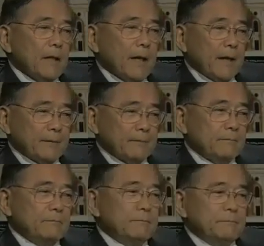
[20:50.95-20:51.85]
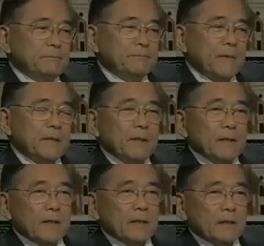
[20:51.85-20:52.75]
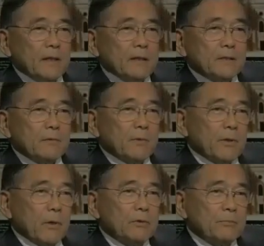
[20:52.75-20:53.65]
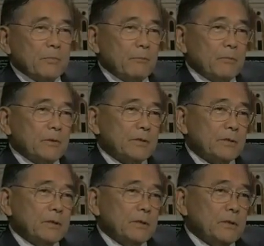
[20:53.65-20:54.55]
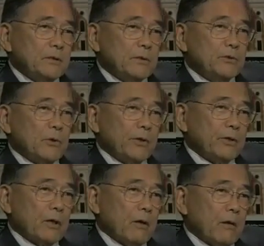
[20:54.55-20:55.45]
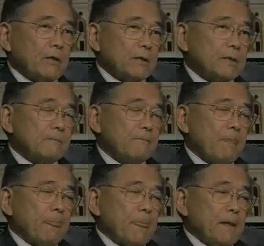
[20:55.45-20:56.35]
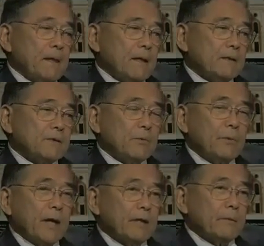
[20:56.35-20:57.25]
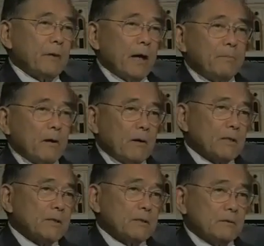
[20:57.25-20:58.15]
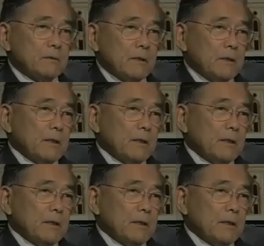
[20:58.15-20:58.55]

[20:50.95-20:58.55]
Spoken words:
and enlist those members to join the caucus. And so we had a bipartisan